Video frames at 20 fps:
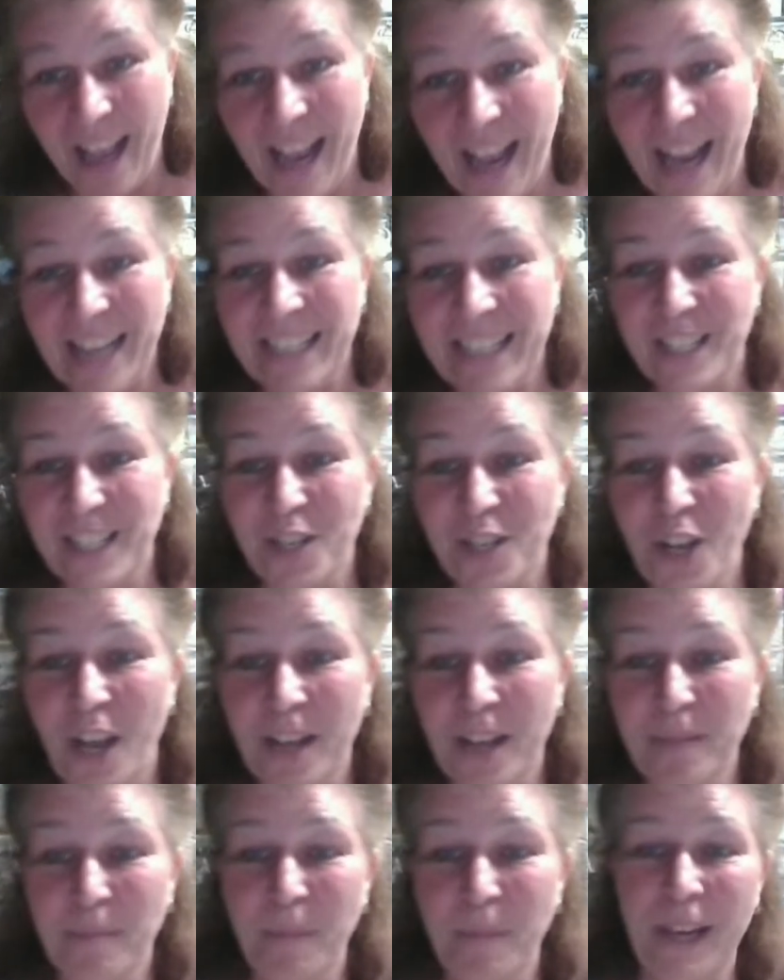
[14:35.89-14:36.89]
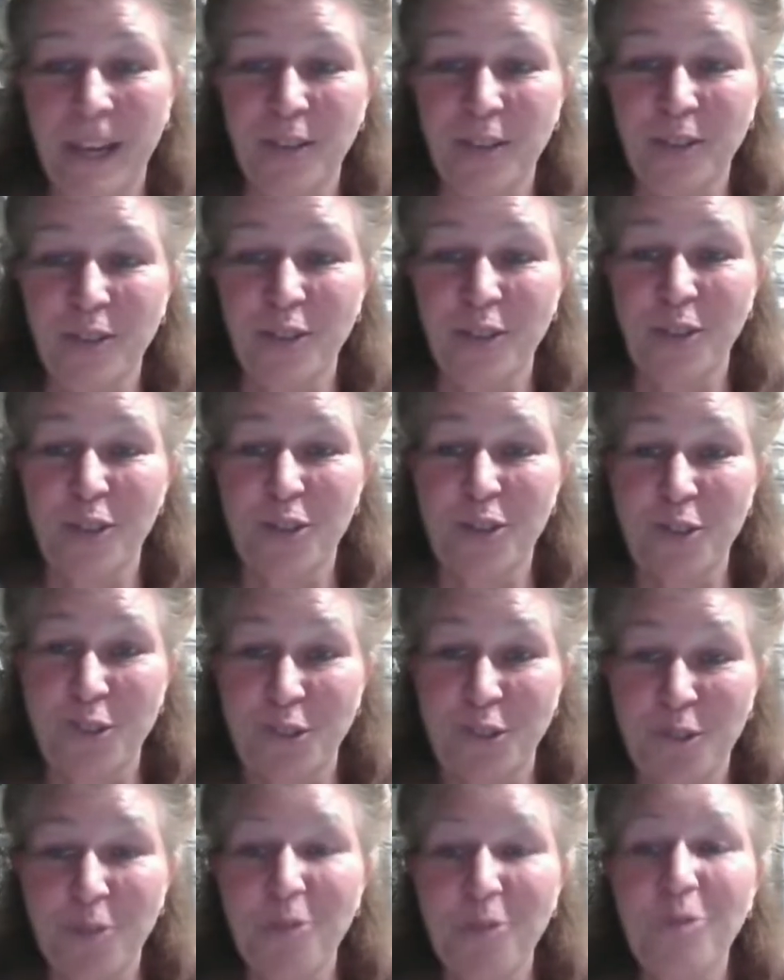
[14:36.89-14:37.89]
I did 9 pairs of
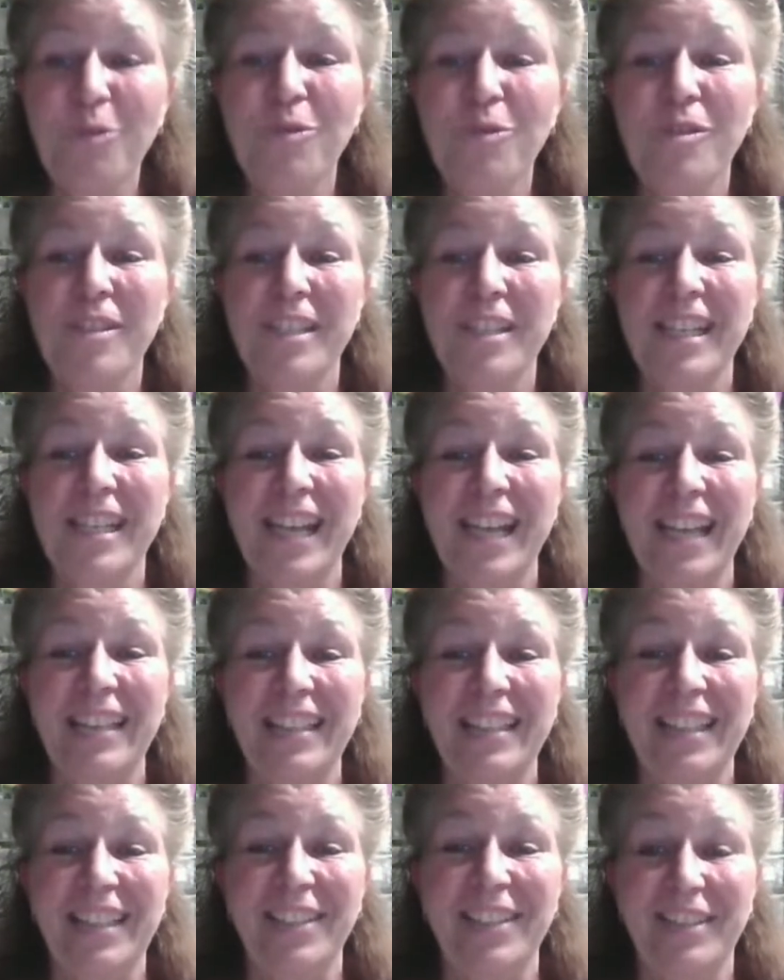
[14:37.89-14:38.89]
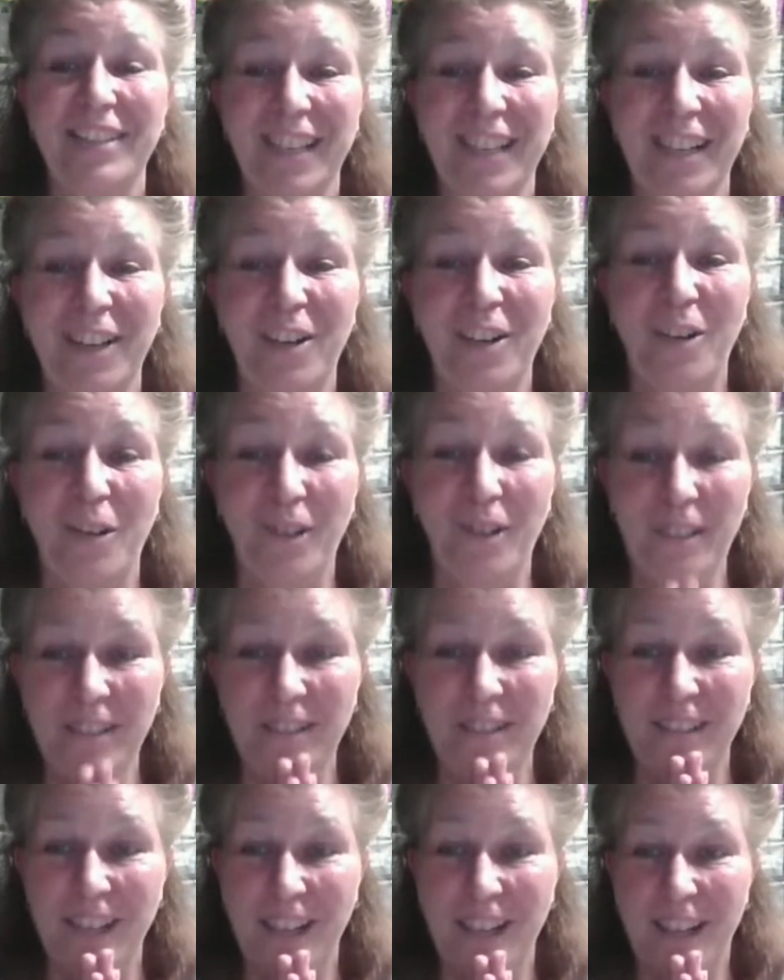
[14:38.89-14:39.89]
shoes today listing.
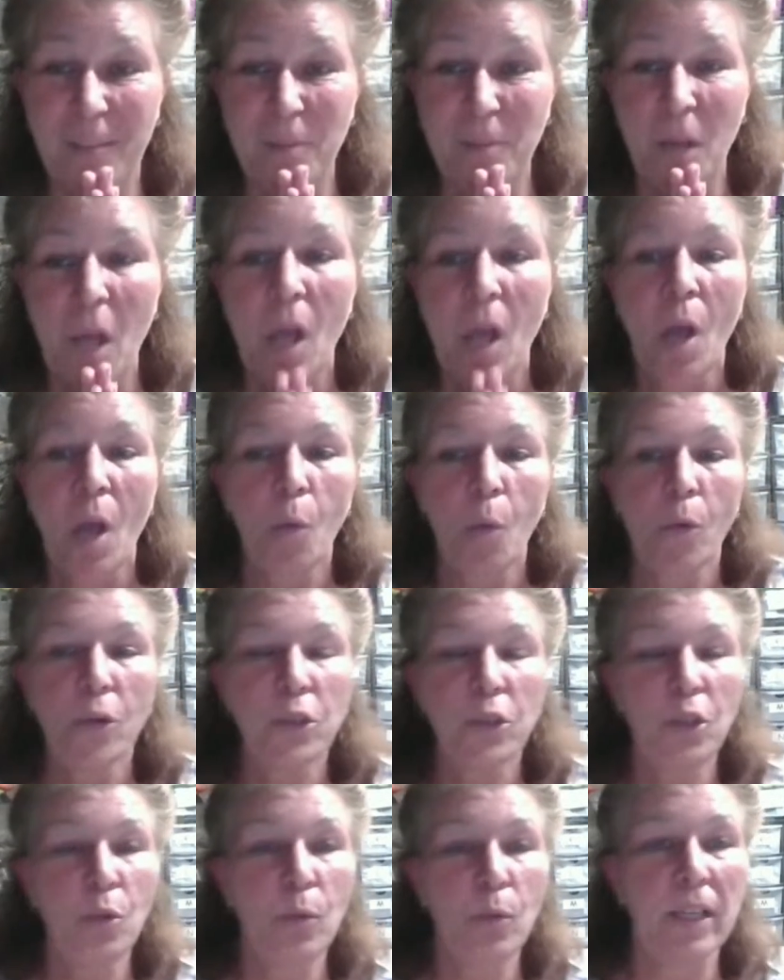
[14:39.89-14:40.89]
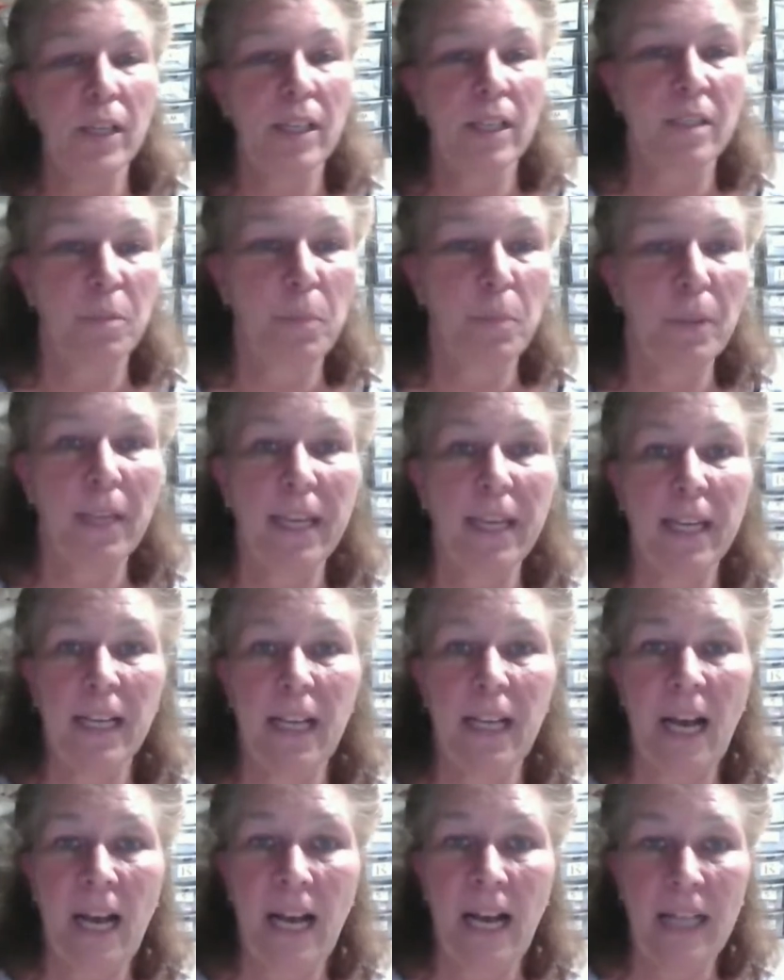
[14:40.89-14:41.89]
Awesome. Will you explain
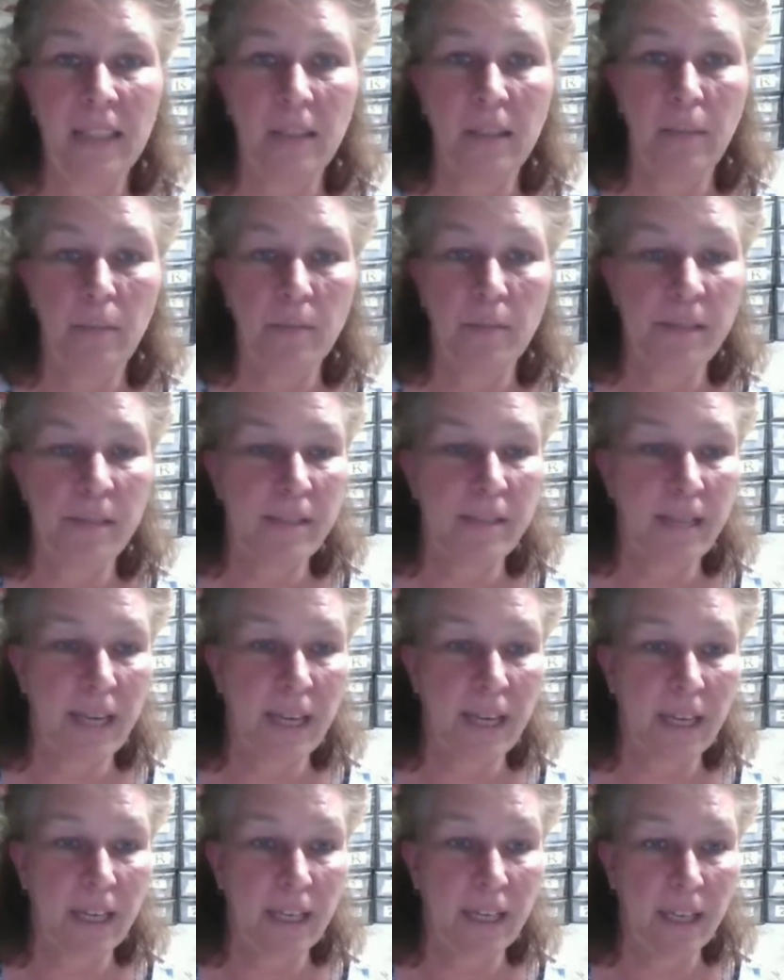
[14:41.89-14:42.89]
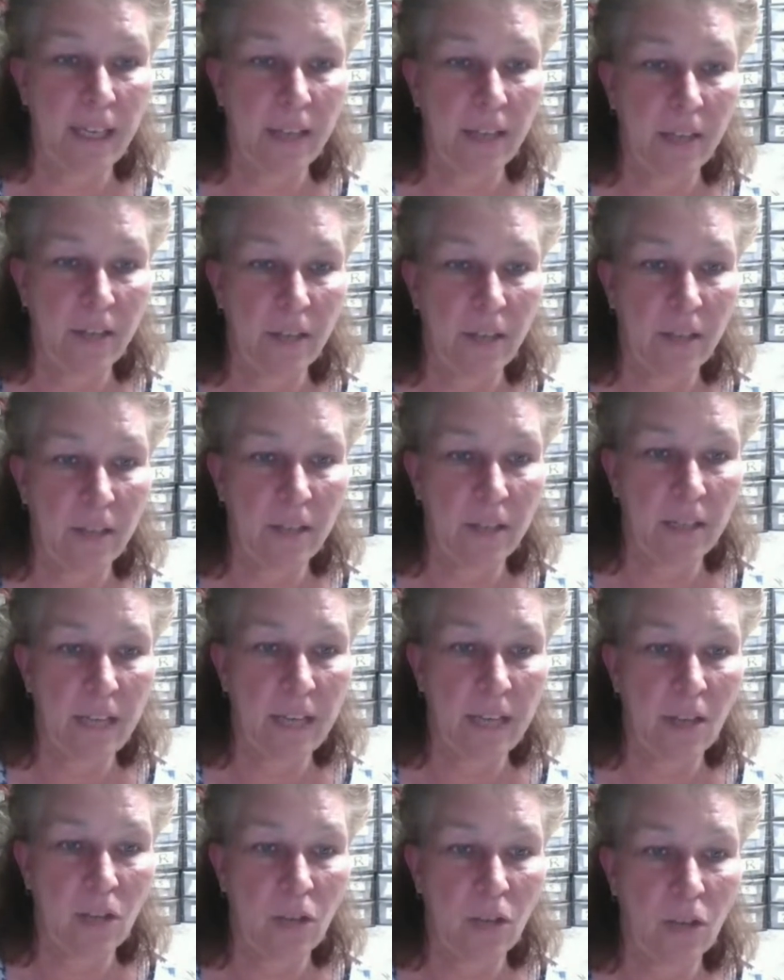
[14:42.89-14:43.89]
column C? Yes, let's
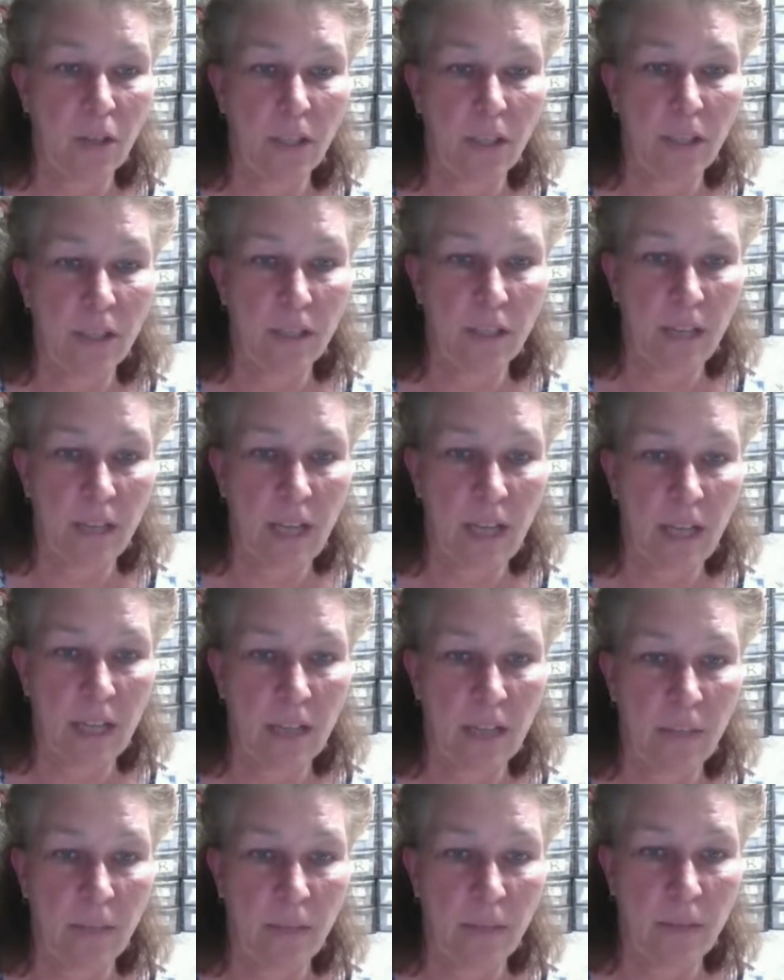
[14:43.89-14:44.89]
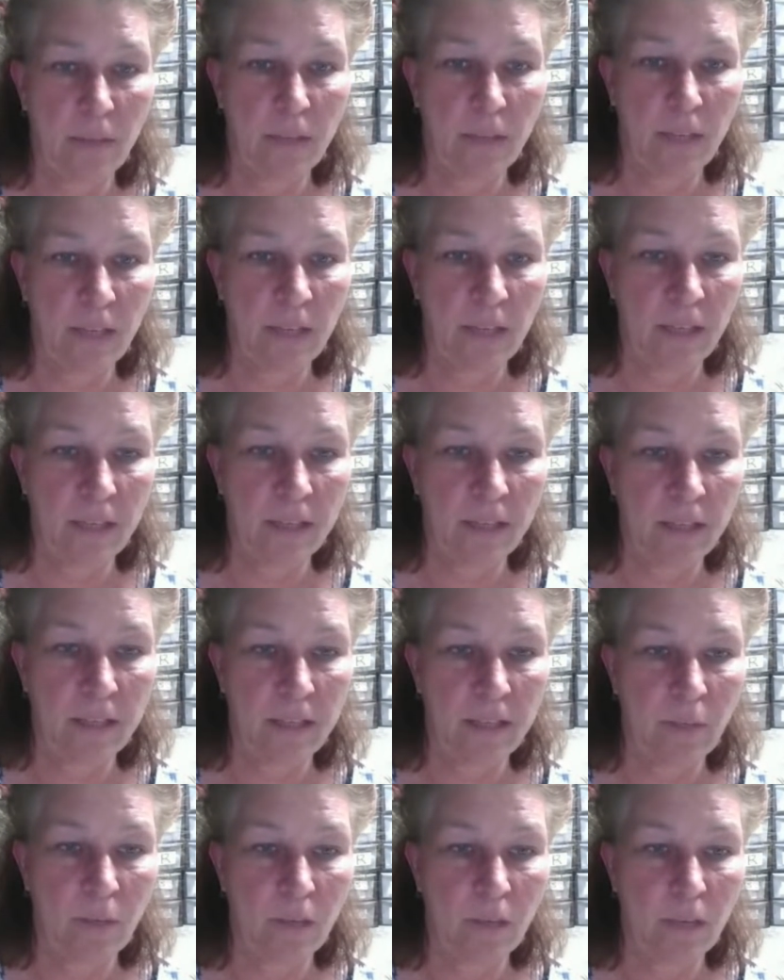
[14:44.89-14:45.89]
take a look at column C. Let's
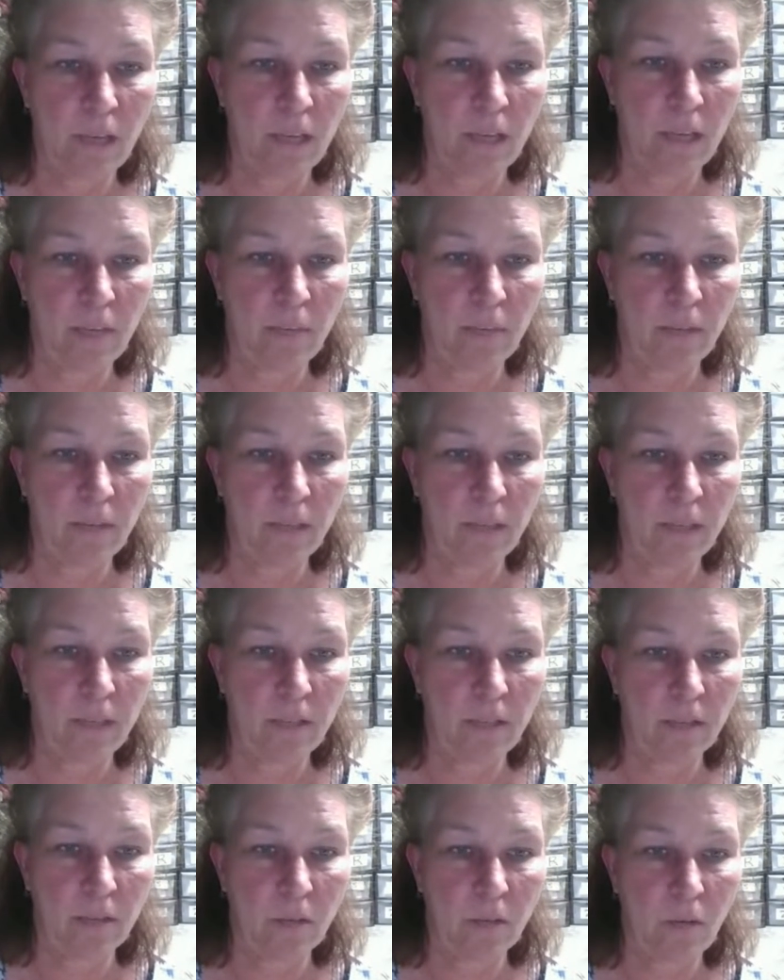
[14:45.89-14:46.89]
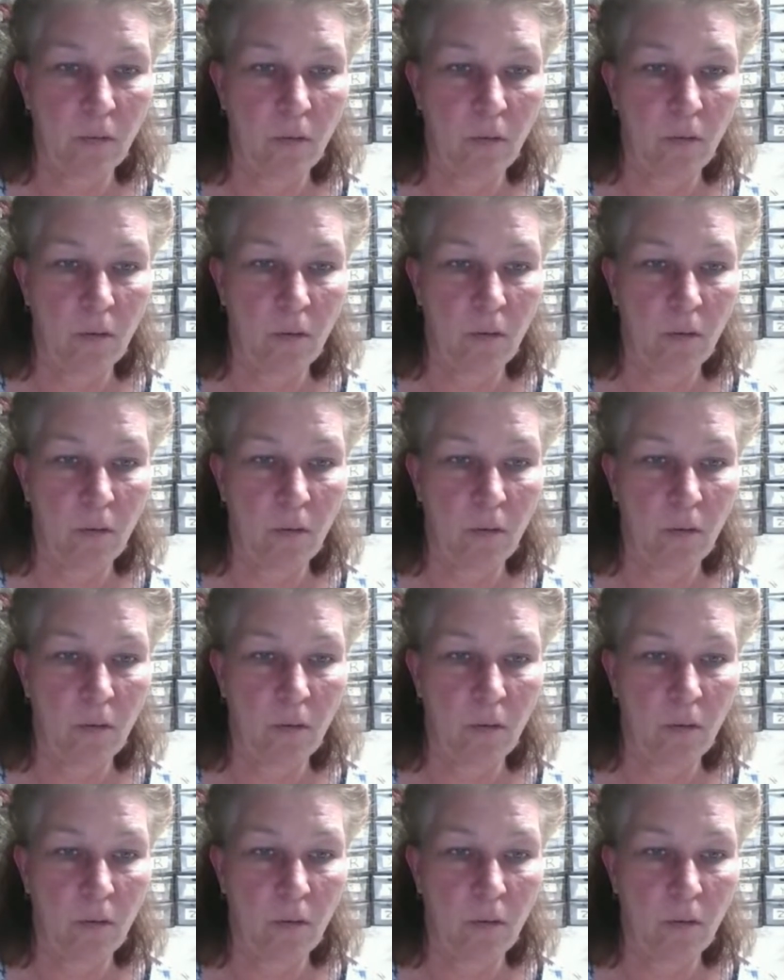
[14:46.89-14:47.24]
see what column C is all.